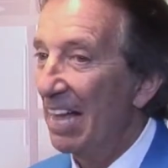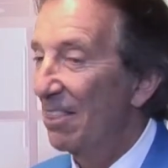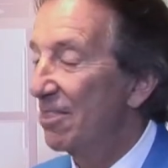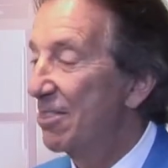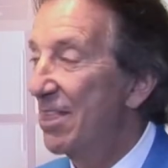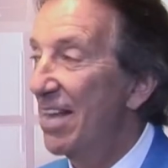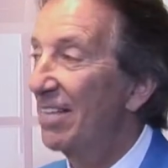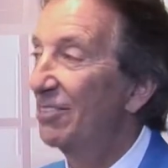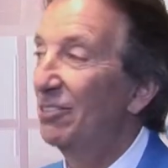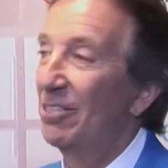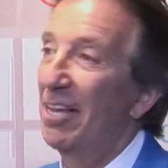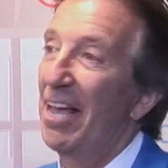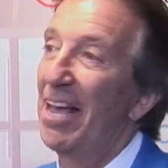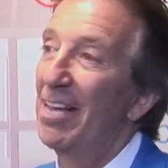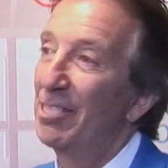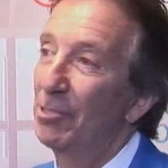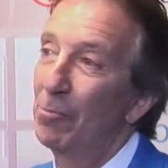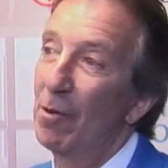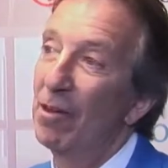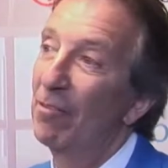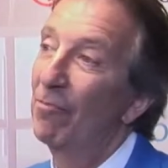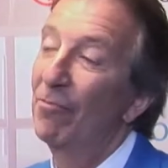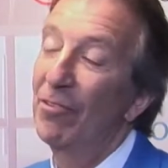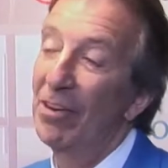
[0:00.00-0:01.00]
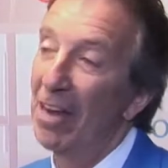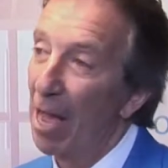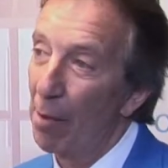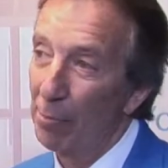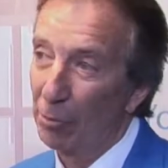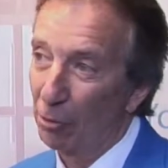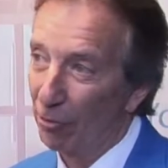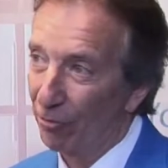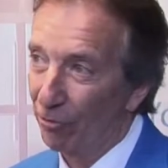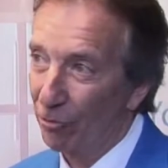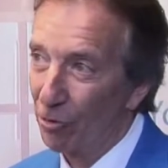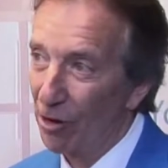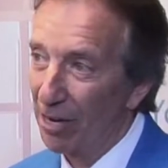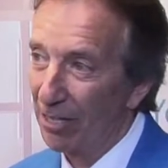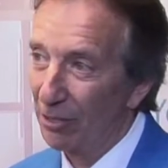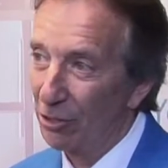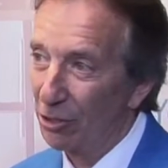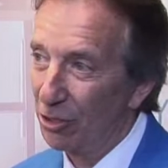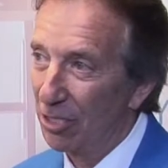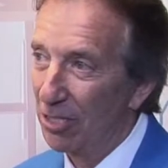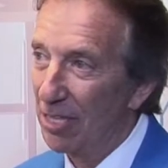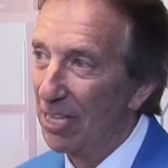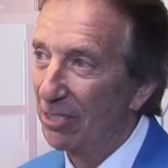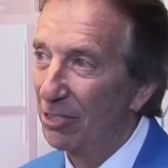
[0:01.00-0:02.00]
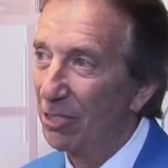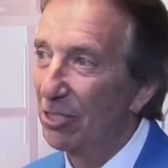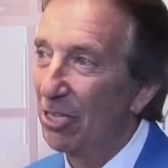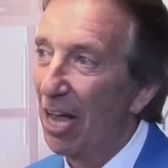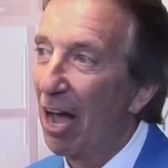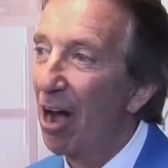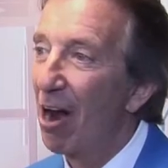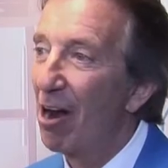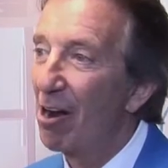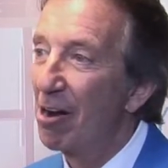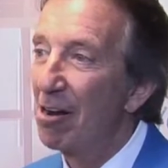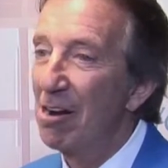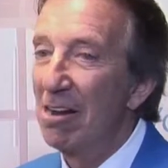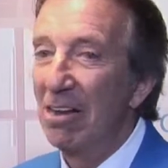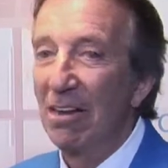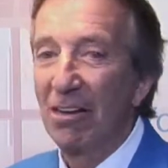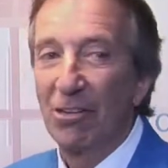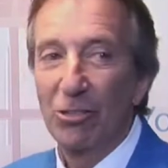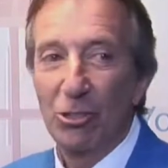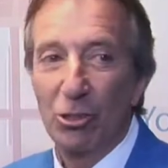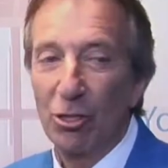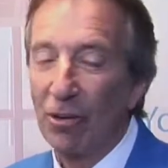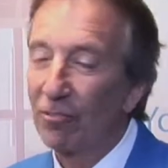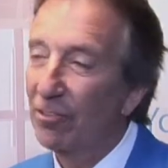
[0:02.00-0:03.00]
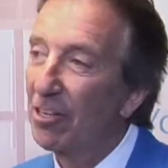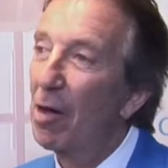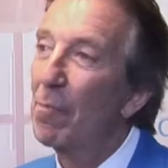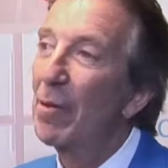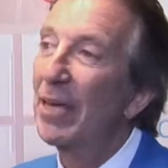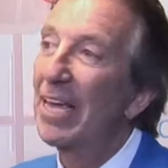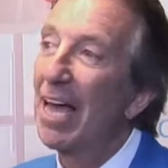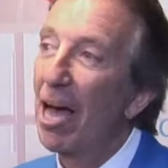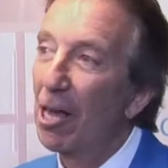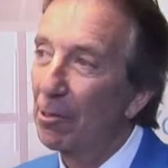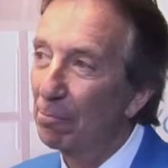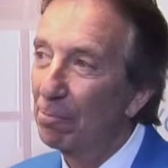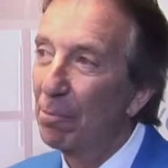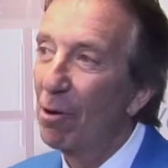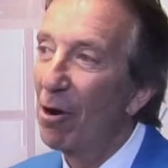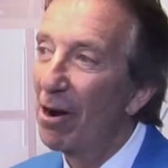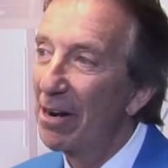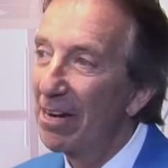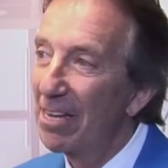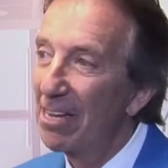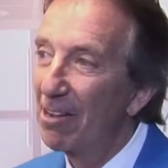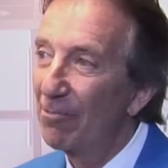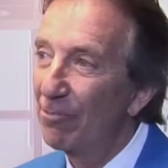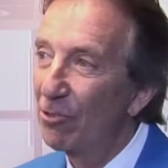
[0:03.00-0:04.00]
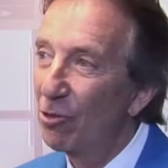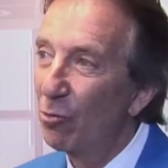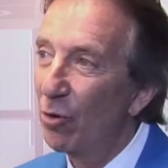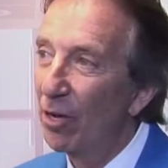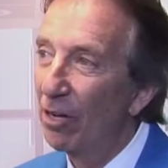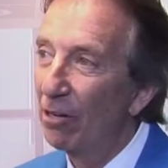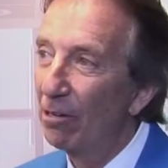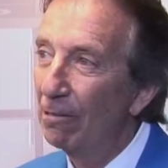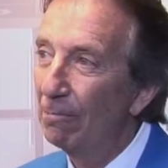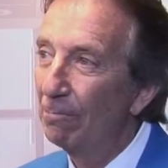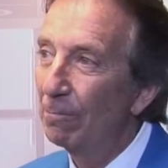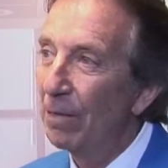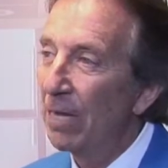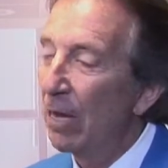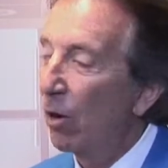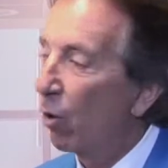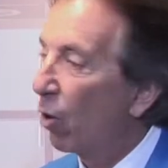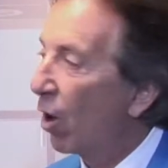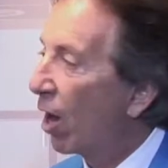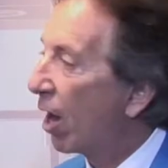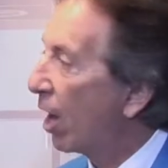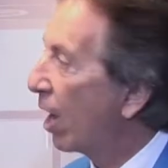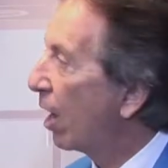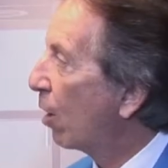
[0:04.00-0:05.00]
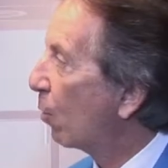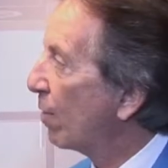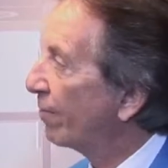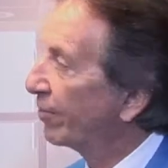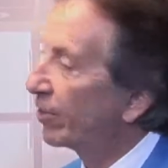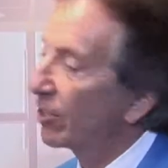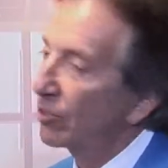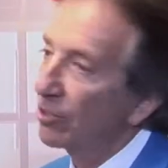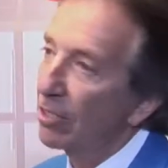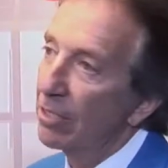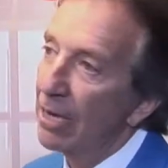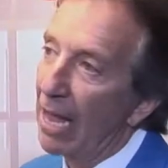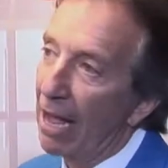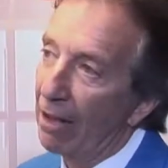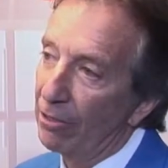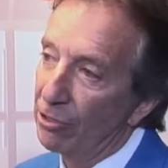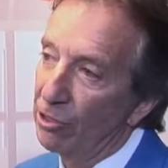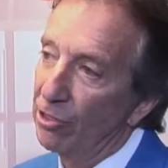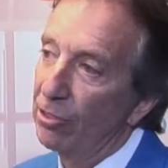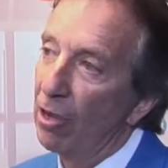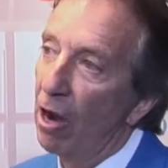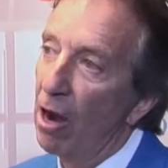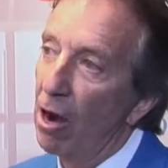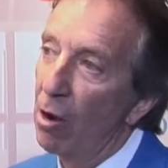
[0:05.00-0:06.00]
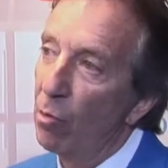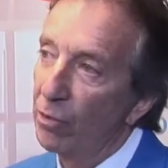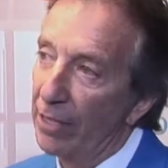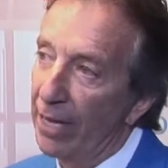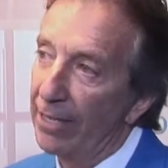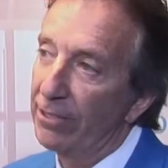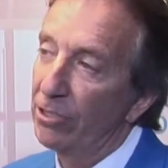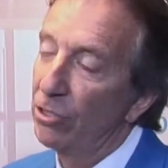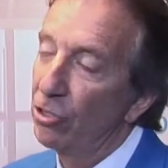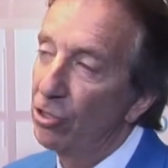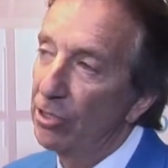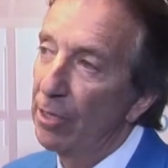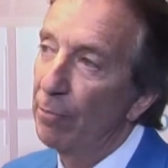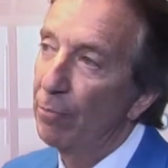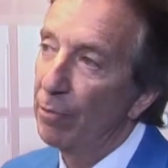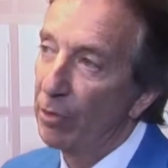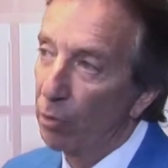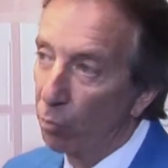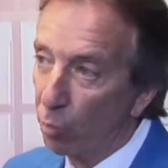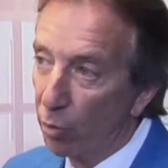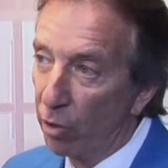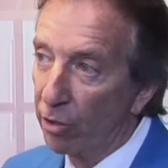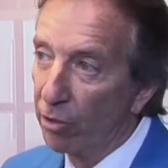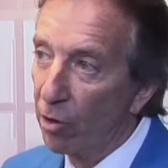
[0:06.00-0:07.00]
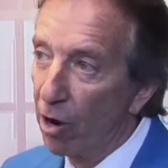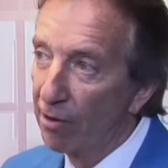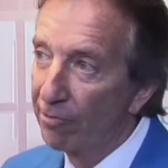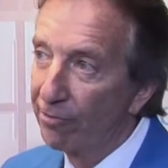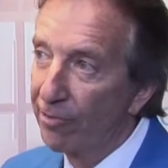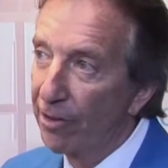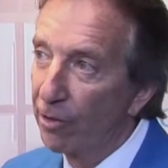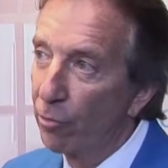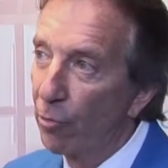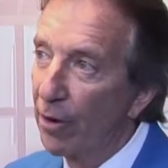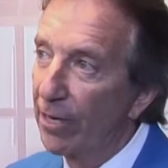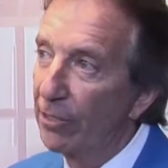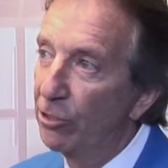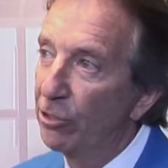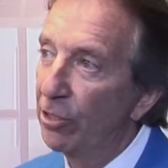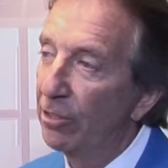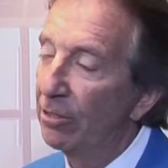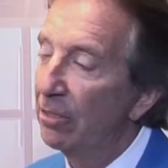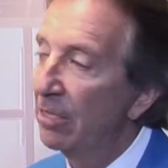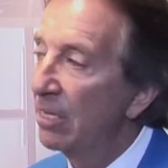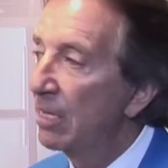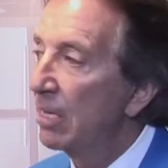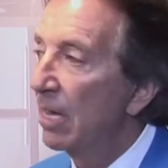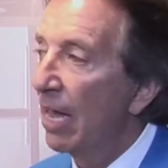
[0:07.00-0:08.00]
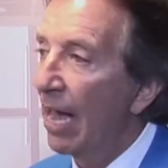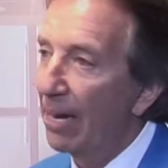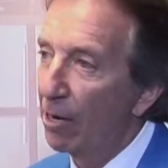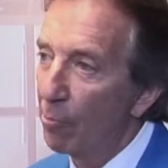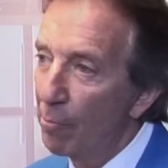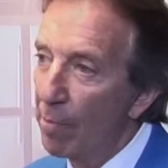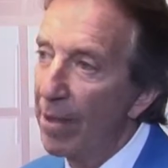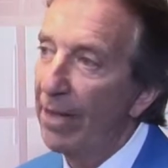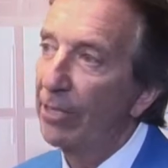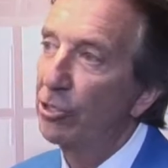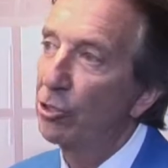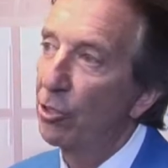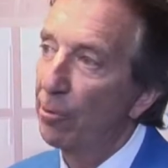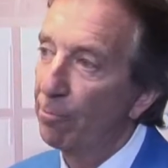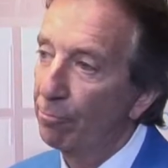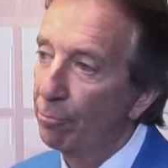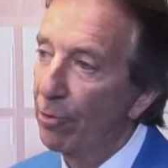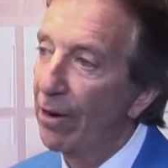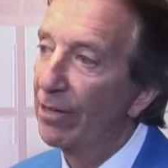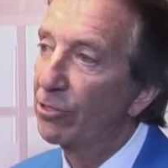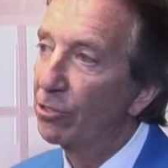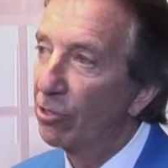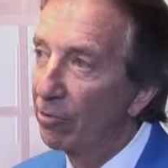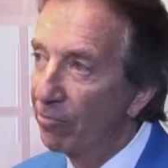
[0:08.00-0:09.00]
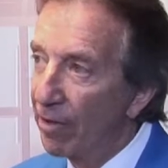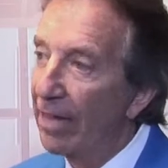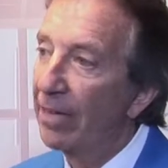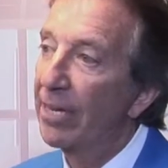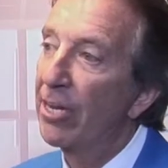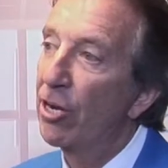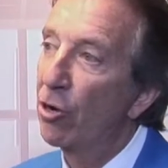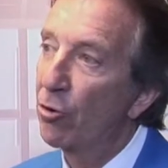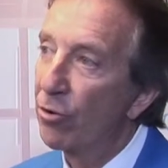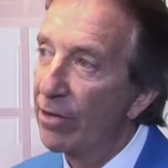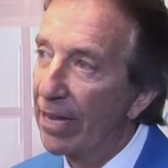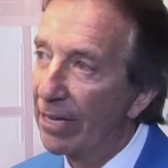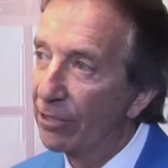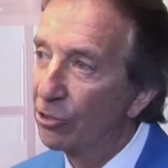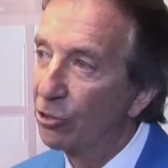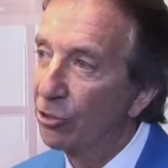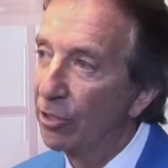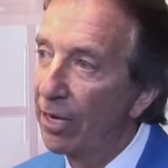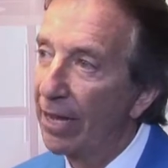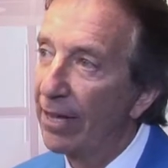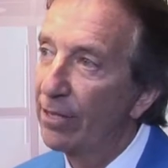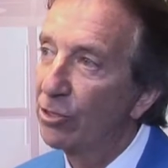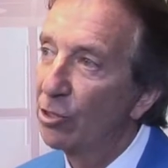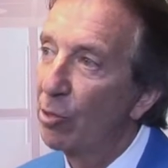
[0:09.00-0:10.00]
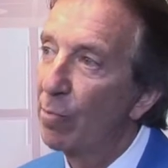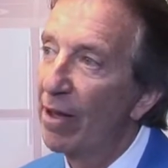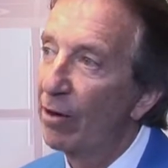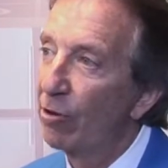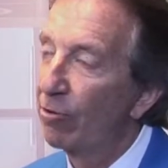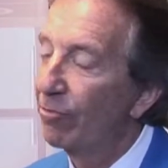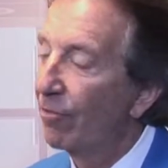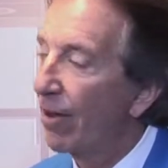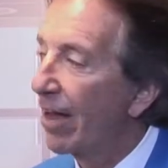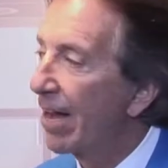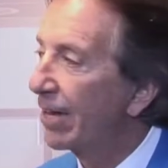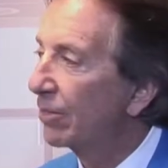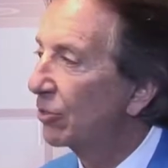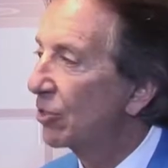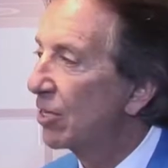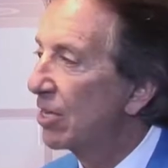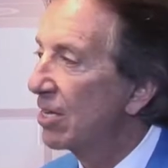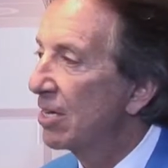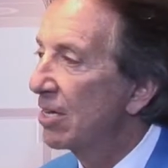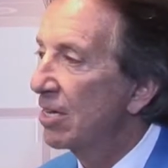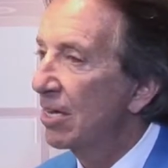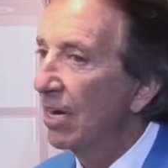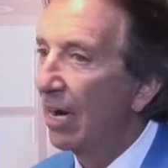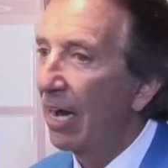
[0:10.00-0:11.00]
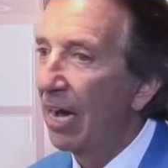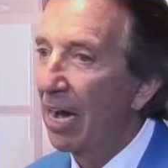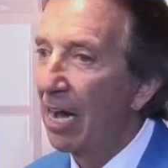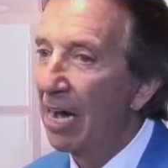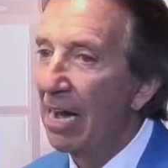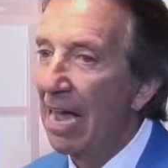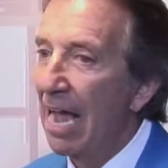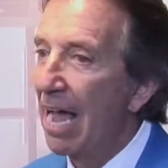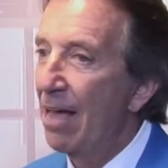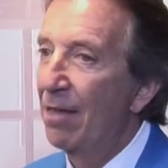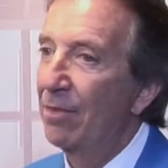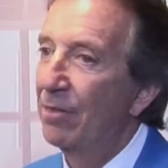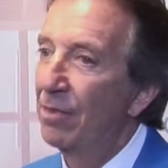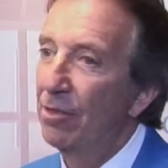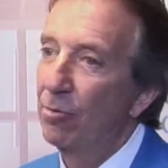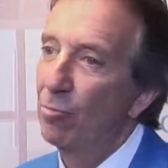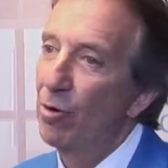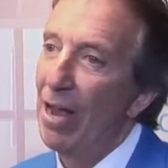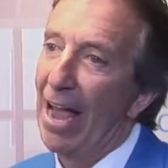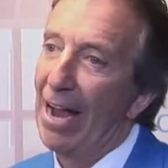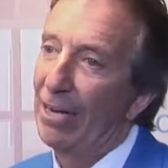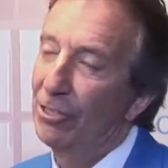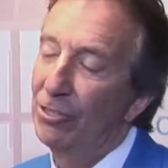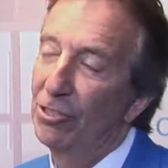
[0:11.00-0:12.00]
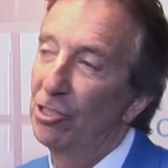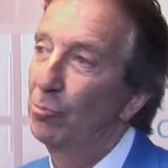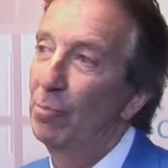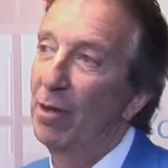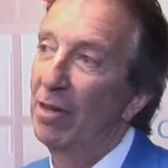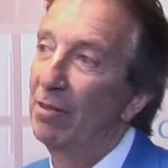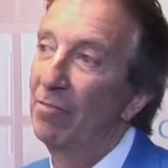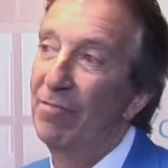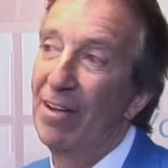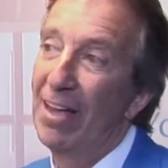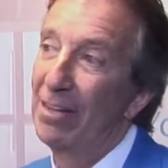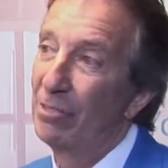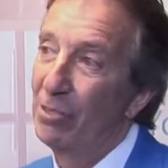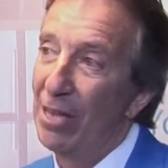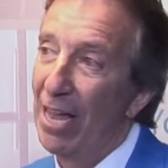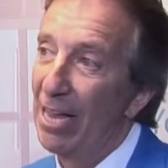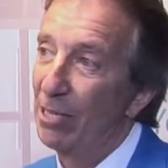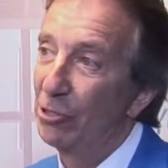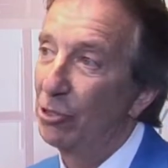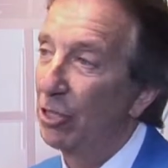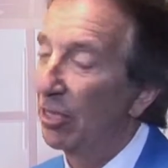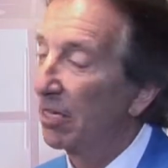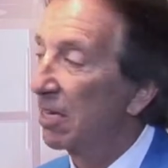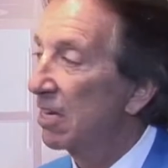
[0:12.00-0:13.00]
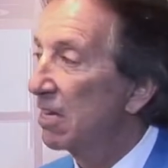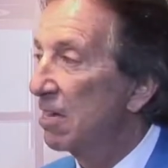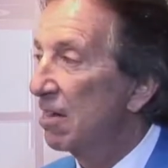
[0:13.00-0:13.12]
This has been phenomenal for us. This is our sort of coming out party, if you will. We've just announced our relationship with the World Heart Federation, had a major press event here yesterday, as a matter of fact, and the reaction has been fantastic.